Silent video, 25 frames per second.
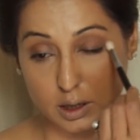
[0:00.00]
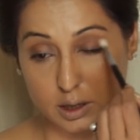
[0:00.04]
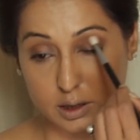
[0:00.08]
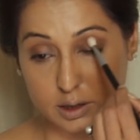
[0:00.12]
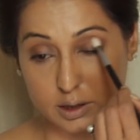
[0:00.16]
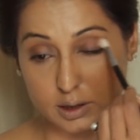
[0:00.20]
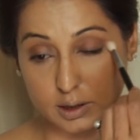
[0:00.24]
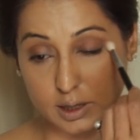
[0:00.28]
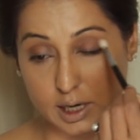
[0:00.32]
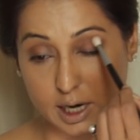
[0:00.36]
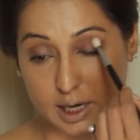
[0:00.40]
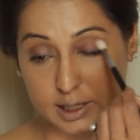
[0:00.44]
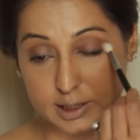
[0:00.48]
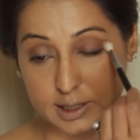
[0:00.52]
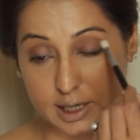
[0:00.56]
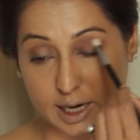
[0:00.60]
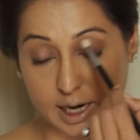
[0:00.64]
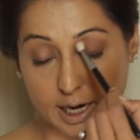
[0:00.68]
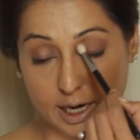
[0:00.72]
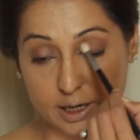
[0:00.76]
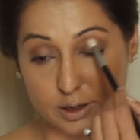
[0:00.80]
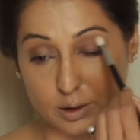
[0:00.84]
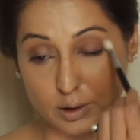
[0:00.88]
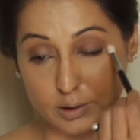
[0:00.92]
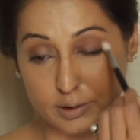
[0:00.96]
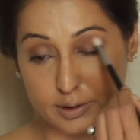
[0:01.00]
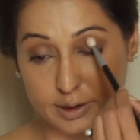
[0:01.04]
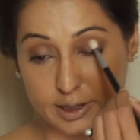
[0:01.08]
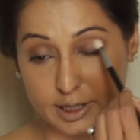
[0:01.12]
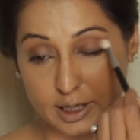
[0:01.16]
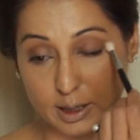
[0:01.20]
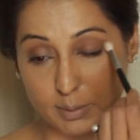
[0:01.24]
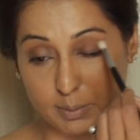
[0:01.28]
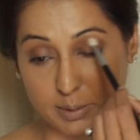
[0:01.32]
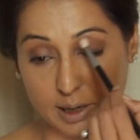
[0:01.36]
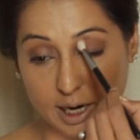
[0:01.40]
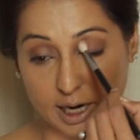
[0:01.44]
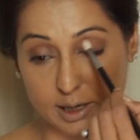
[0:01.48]
So guys, I had
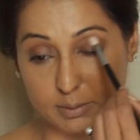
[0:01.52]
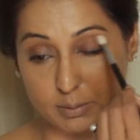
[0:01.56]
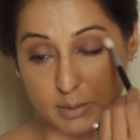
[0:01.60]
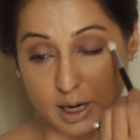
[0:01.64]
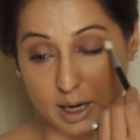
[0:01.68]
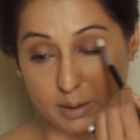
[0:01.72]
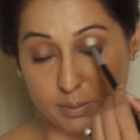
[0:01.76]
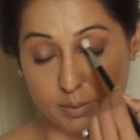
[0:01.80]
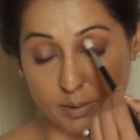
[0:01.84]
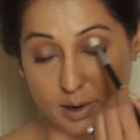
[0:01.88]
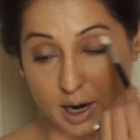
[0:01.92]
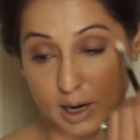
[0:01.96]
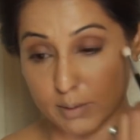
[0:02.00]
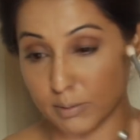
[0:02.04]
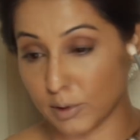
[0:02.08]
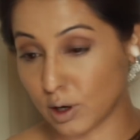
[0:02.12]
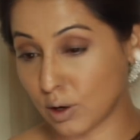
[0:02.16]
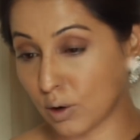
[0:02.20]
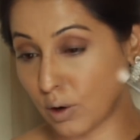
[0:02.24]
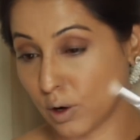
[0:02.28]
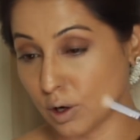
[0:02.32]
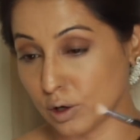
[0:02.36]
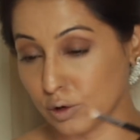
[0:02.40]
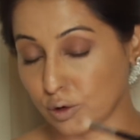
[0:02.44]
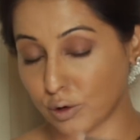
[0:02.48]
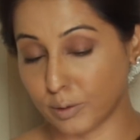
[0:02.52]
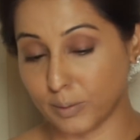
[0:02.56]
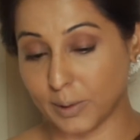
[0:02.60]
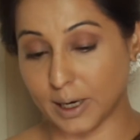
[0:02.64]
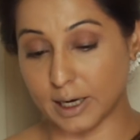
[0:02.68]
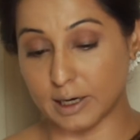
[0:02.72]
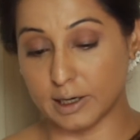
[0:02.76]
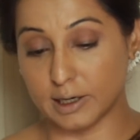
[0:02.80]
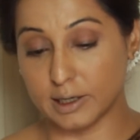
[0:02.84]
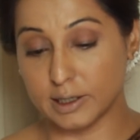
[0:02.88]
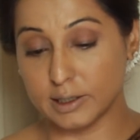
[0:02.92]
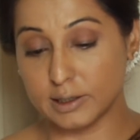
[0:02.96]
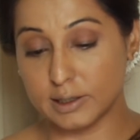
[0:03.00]
already applied my primer all over
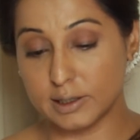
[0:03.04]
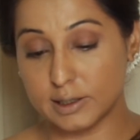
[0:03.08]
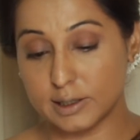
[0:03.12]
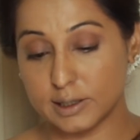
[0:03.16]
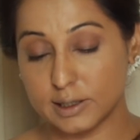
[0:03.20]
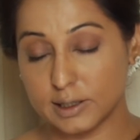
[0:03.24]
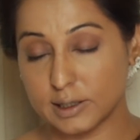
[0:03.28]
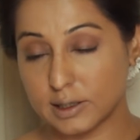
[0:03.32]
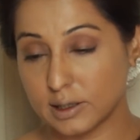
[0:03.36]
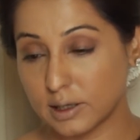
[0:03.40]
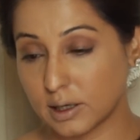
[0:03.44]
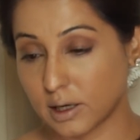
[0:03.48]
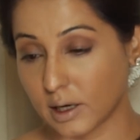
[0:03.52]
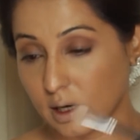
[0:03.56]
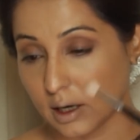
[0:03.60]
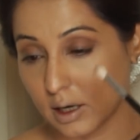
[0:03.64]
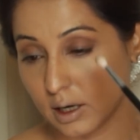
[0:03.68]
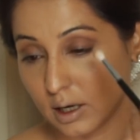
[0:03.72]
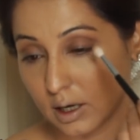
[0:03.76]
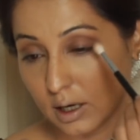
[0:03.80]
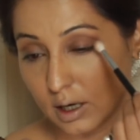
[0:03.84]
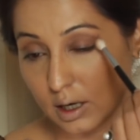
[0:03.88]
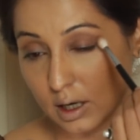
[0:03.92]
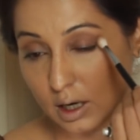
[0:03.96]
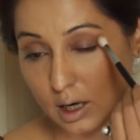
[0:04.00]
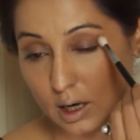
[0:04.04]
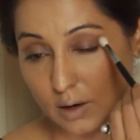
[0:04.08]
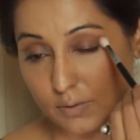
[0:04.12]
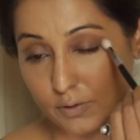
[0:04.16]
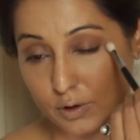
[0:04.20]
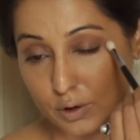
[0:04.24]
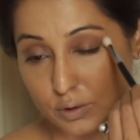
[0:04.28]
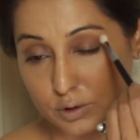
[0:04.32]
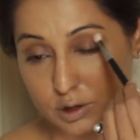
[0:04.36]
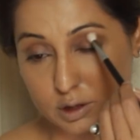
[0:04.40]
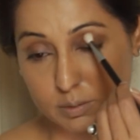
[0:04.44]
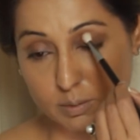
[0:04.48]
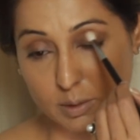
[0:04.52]
my lids. I've
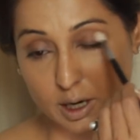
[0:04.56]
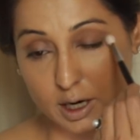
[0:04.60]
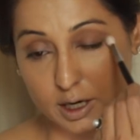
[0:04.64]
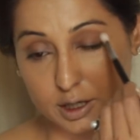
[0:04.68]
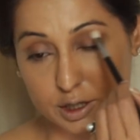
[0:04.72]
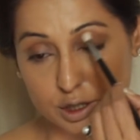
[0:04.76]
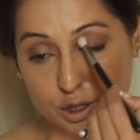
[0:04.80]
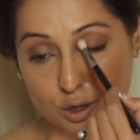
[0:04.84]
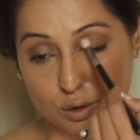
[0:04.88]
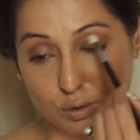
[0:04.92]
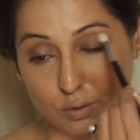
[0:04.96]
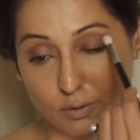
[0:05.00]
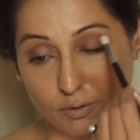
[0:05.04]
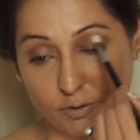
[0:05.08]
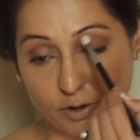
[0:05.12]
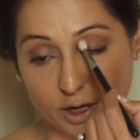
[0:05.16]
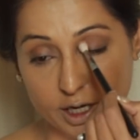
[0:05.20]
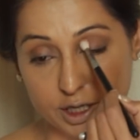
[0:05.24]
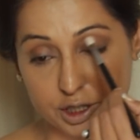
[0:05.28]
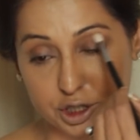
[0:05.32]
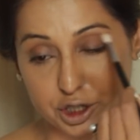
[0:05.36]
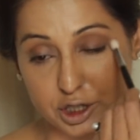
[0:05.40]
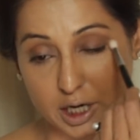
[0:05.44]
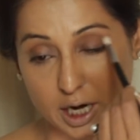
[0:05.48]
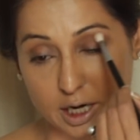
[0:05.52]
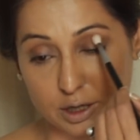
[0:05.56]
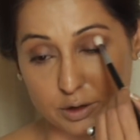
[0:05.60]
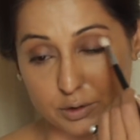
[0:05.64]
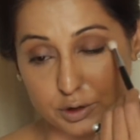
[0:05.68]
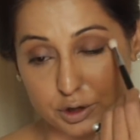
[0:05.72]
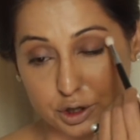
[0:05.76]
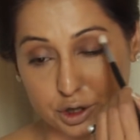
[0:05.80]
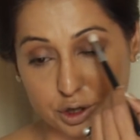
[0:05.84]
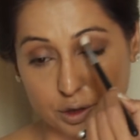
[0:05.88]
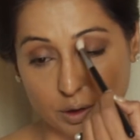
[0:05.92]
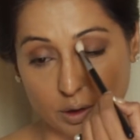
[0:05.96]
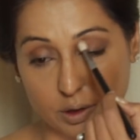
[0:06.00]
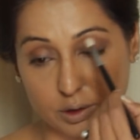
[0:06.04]
used my Too Faced Shadow
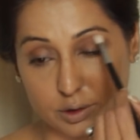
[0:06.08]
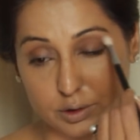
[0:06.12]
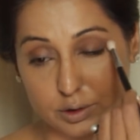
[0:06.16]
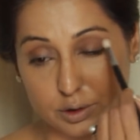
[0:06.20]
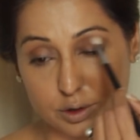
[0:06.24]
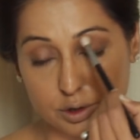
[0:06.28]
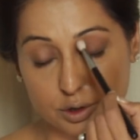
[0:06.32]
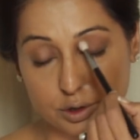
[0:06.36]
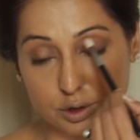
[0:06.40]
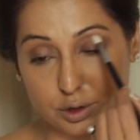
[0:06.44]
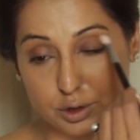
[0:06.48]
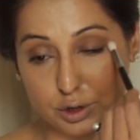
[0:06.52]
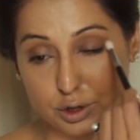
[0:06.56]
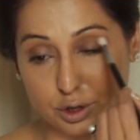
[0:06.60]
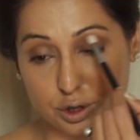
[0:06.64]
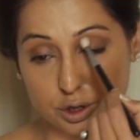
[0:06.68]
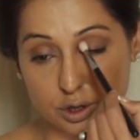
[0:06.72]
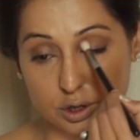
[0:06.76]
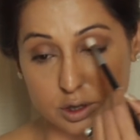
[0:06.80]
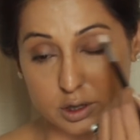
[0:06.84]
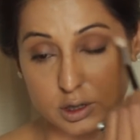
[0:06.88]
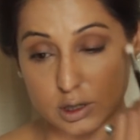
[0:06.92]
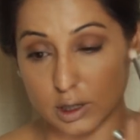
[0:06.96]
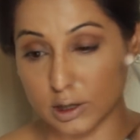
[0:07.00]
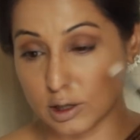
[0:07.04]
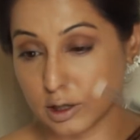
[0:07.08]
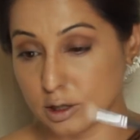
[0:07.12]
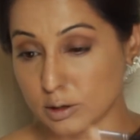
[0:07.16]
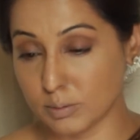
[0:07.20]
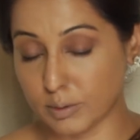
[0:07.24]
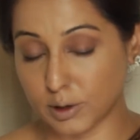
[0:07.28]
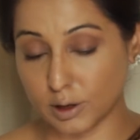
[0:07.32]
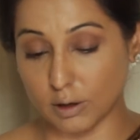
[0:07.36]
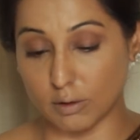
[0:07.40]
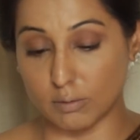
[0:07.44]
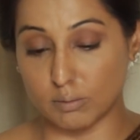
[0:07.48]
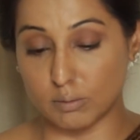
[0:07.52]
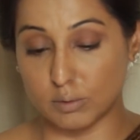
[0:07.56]
Insurance, just a little
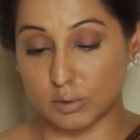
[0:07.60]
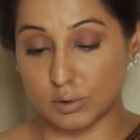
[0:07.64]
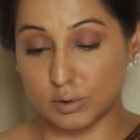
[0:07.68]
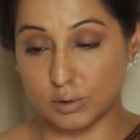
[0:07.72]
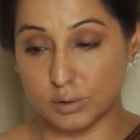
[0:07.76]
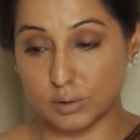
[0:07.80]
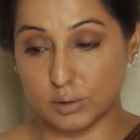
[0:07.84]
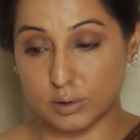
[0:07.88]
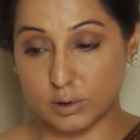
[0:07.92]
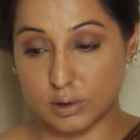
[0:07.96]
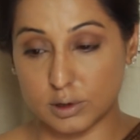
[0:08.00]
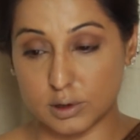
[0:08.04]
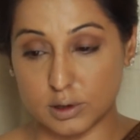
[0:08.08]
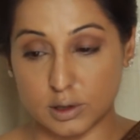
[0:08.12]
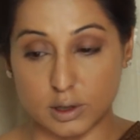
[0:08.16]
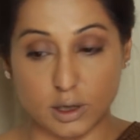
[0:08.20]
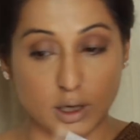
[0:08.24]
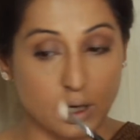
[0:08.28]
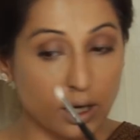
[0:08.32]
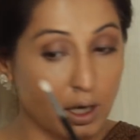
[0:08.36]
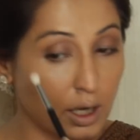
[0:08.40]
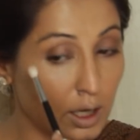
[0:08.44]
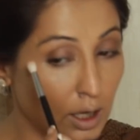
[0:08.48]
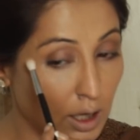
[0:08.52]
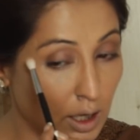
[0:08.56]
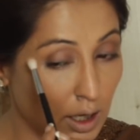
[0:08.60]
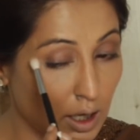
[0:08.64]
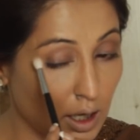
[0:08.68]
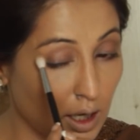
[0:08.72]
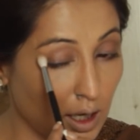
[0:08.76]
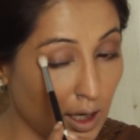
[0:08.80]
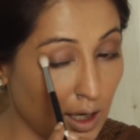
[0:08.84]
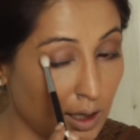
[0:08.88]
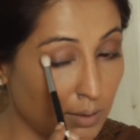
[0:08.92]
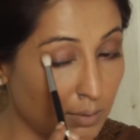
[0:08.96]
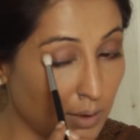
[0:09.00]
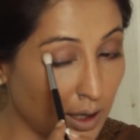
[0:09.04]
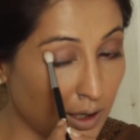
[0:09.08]
bit of Mousse
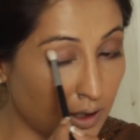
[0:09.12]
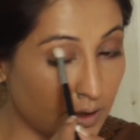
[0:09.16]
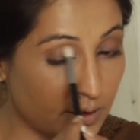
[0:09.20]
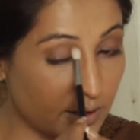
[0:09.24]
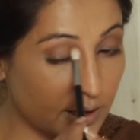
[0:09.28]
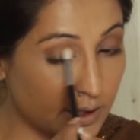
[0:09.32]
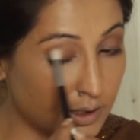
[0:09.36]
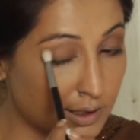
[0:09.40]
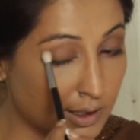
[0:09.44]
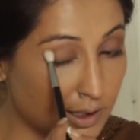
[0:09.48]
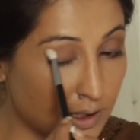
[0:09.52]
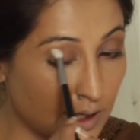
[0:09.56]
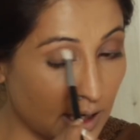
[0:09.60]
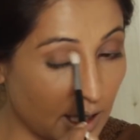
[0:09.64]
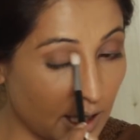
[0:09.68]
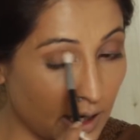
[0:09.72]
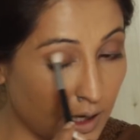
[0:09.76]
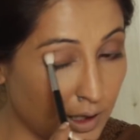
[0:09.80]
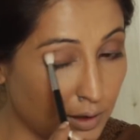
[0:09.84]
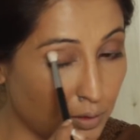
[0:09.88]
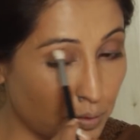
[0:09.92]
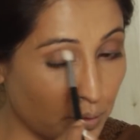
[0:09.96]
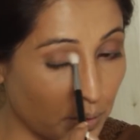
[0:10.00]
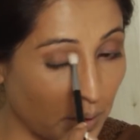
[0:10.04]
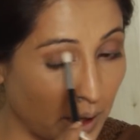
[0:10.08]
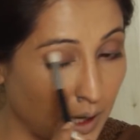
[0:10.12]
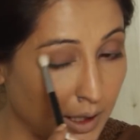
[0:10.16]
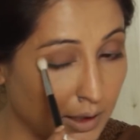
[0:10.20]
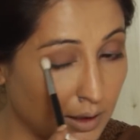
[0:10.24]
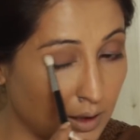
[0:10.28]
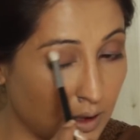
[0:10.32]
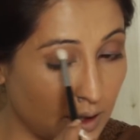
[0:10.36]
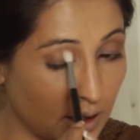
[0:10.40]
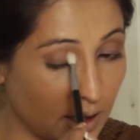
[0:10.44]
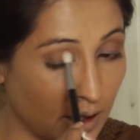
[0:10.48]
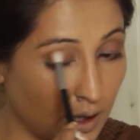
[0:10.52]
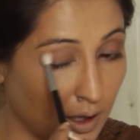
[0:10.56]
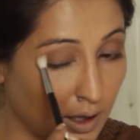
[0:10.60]
in my crease line right
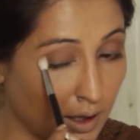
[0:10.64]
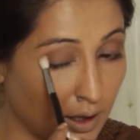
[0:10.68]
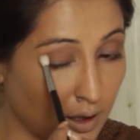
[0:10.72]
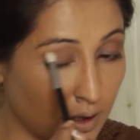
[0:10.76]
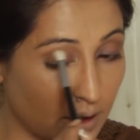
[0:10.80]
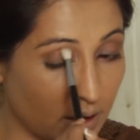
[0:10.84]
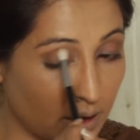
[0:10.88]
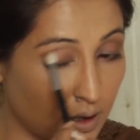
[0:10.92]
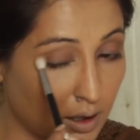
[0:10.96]
there.